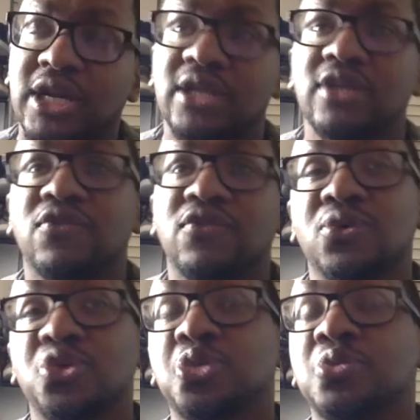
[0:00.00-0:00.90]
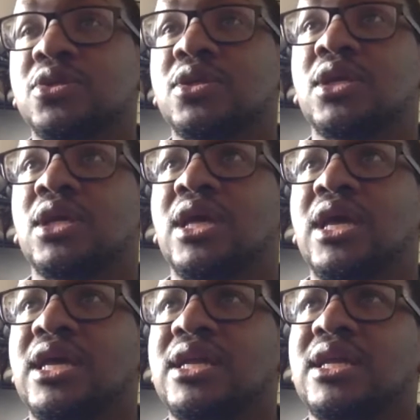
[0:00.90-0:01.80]
out different rooms.
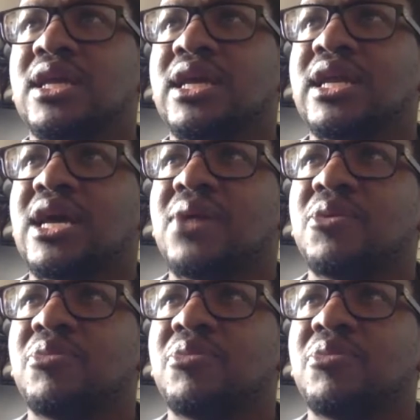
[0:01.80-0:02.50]
And then I will